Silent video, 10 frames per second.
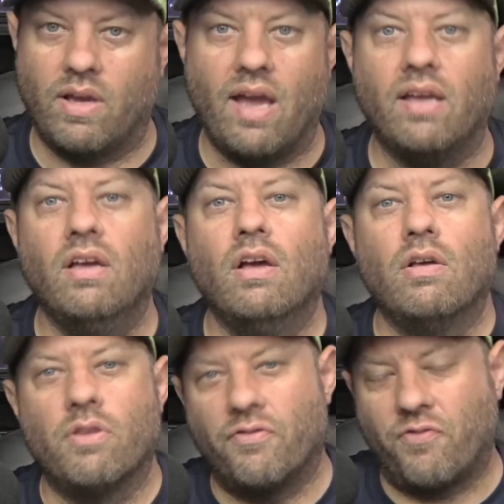okay?
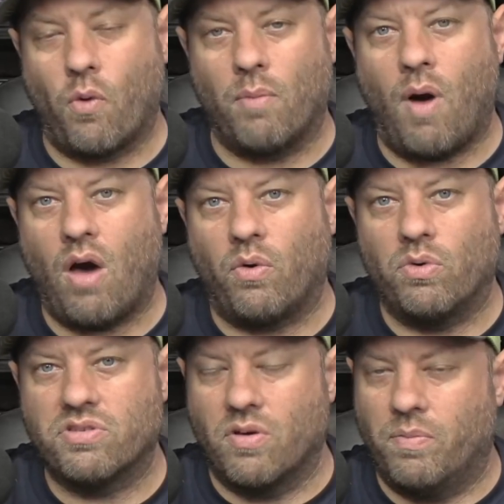The four
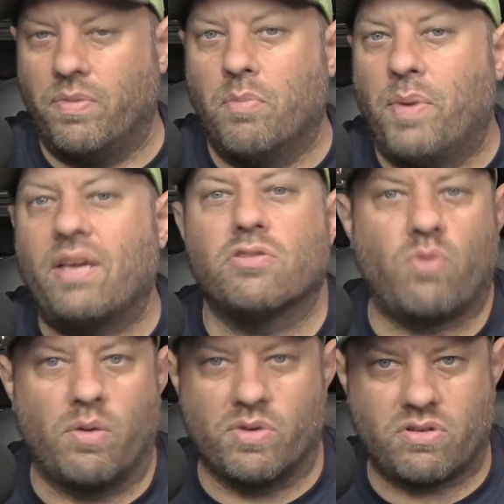models, the the
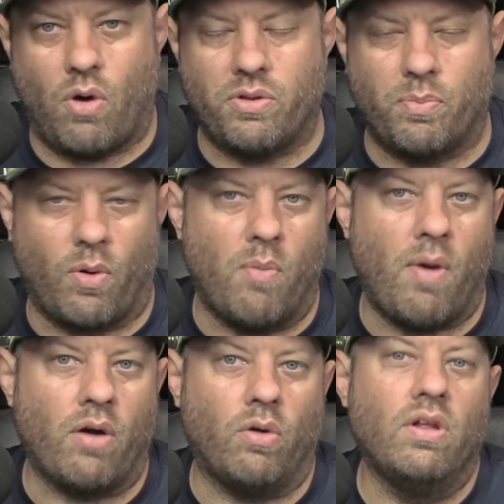biggest one was called the Pro
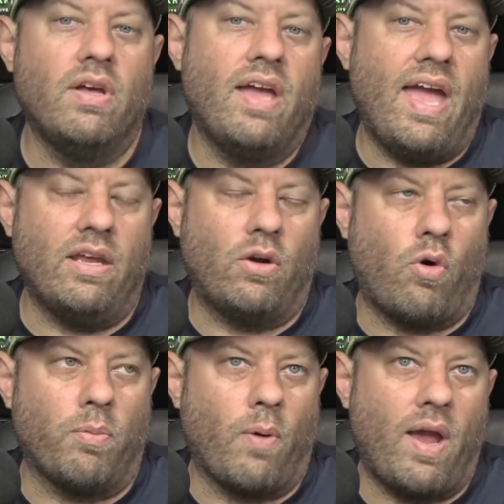model. It
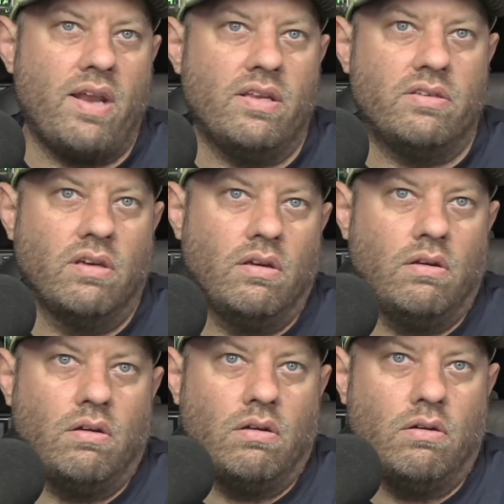incorporated
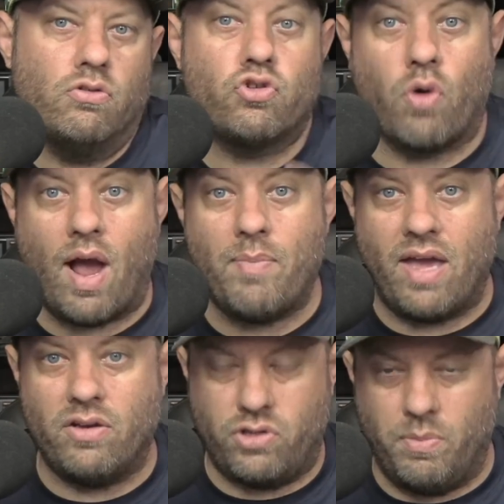
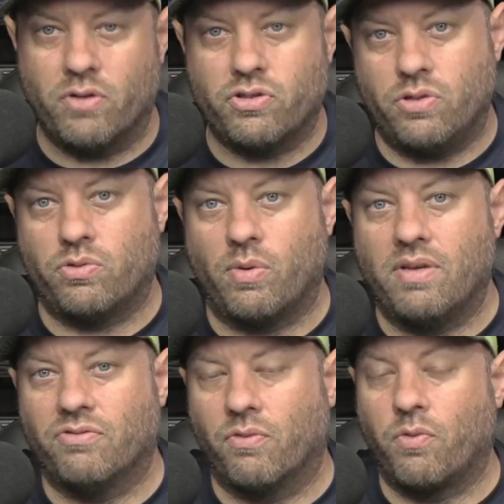tri-band 2 meters 220
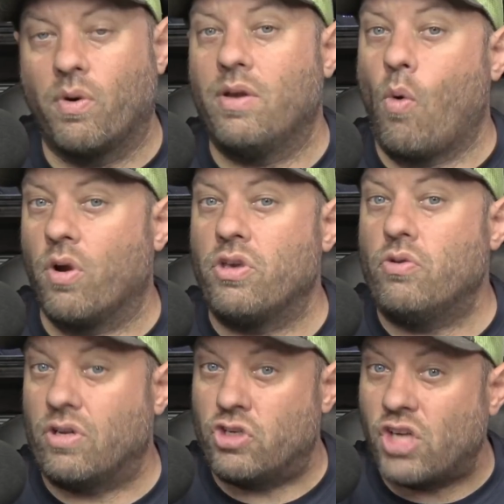and 440 or
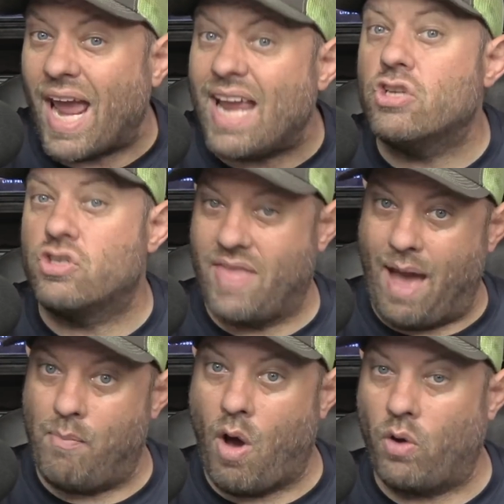you could change
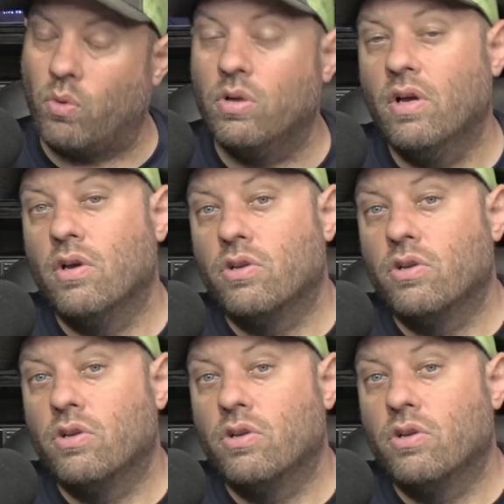that model